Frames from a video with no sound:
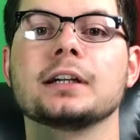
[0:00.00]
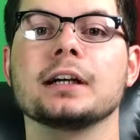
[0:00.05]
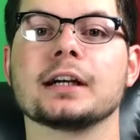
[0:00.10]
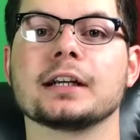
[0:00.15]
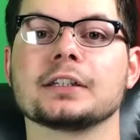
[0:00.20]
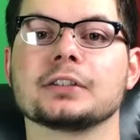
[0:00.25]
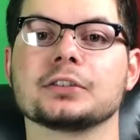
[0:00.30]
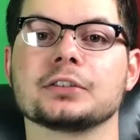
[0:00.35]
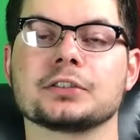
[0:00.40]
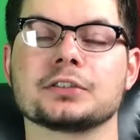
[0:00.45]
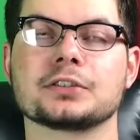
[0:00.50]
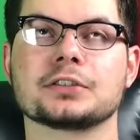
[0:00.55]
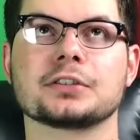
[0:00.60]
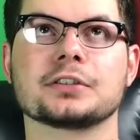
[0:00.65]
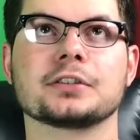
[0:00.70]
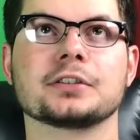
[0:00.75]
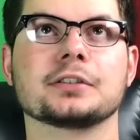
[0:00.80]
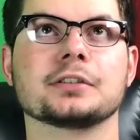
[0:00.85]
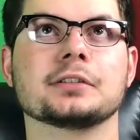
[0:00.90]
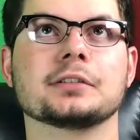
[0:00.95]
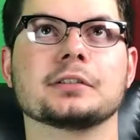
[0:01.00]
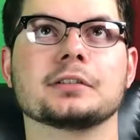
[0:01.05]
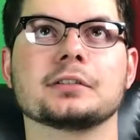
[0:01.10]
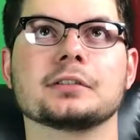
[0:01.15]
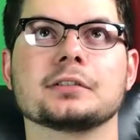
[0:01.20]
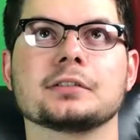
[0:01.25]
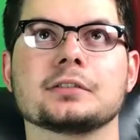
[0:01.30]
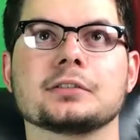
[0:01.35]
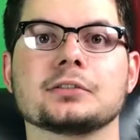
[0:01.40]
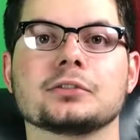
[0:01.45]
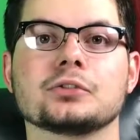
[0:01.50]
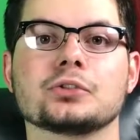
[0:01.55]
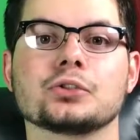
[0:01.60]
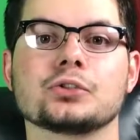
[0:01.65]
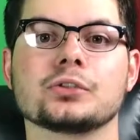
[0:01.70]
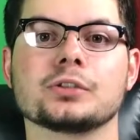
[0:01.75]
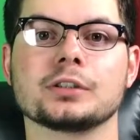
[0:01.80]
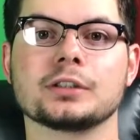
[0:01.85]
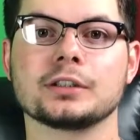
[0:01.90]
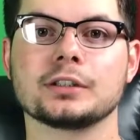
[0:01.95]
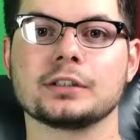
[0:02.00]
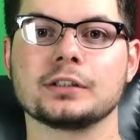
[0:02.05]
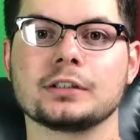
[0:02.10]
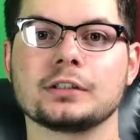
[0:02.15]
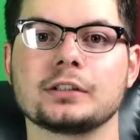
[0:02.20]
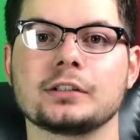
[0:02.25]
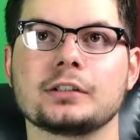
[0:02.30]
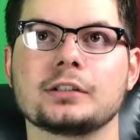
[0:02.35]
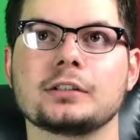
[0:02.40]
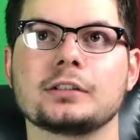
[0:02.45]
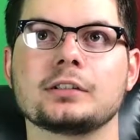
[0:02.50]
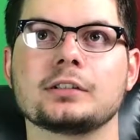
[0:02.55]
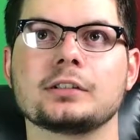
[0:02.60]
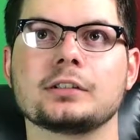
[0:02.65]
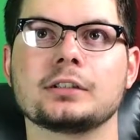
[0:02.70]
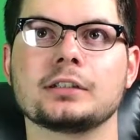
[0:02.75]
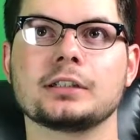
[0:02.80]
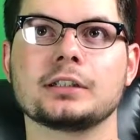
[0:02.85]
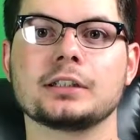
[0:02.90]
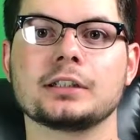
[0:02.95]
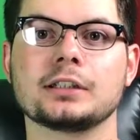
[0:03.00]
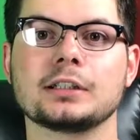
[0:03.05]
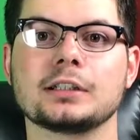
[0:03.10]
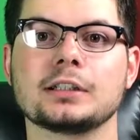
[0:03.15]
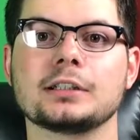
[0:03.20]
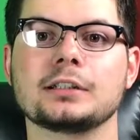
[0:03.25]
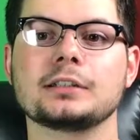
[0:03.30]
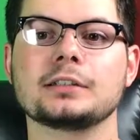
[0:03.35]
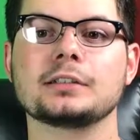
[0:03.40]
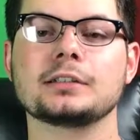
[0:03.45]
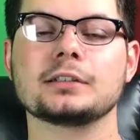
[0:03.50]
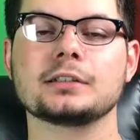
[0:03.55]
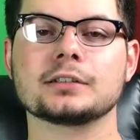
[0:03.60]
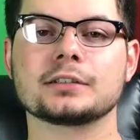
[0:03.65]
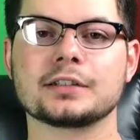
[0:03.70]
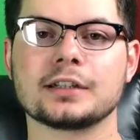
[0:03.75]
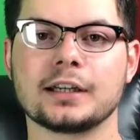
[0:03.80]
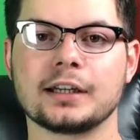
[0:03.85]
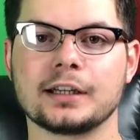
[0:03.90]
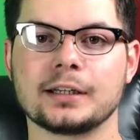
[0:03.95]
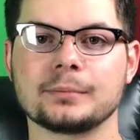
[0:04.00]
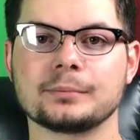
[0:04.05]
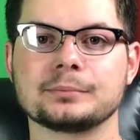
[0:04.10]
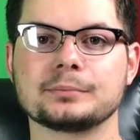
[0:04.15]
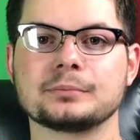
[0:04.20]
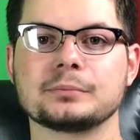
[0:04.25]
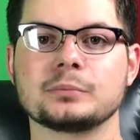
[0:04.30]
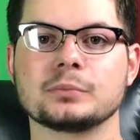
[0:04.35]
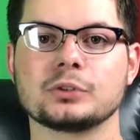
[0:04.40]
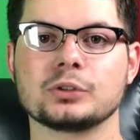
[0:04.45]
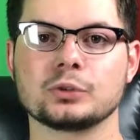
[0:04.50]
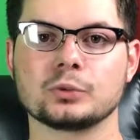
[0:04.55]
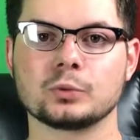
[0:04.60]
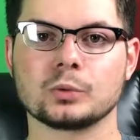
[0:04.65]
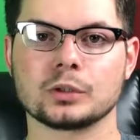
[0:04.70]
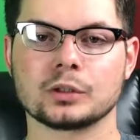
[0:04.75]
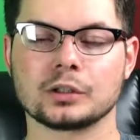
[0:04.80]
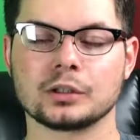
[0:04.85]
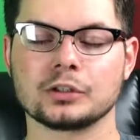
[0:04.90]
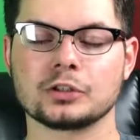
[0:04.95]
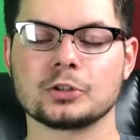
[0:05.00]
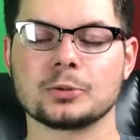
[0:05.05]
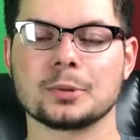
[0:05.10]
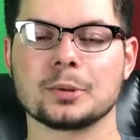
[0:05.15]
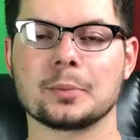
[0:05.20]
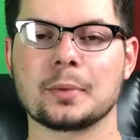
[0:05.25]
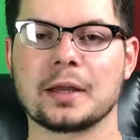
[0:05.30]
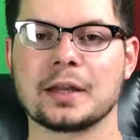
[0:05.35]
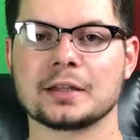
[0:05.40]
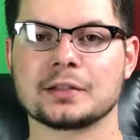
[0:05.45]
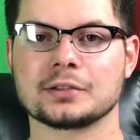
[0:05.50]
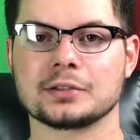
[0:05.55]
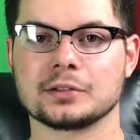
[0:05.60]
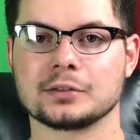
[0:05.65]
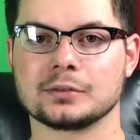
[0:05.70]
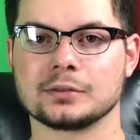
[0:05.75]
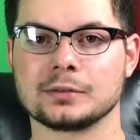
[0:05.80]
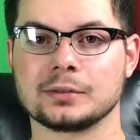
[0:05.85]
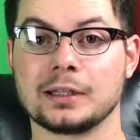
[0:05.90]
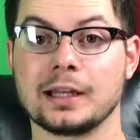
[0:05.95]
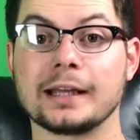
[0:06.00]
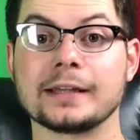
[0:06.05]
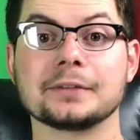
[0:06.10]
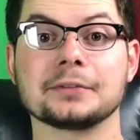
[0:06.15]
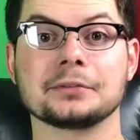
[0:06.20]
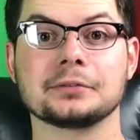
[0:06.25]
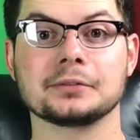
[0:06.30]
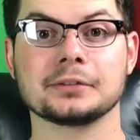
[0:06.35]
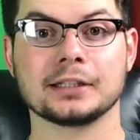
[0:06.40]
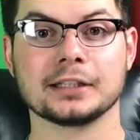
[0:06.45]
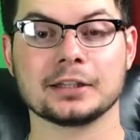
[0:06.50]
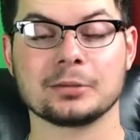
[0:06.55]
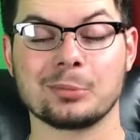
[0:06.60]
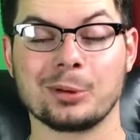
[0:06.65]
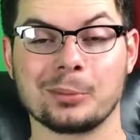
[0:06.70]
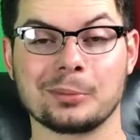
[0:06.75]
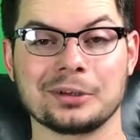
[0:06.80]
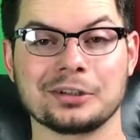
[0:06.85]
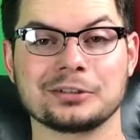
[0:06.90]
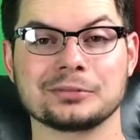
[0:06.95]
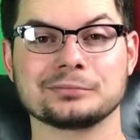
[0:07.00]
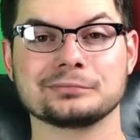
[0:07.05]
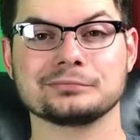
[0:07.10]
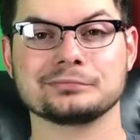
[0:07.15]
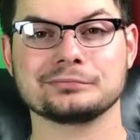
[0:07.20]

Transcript: I just, just need a little, little time to work on too many mats and life at the moment.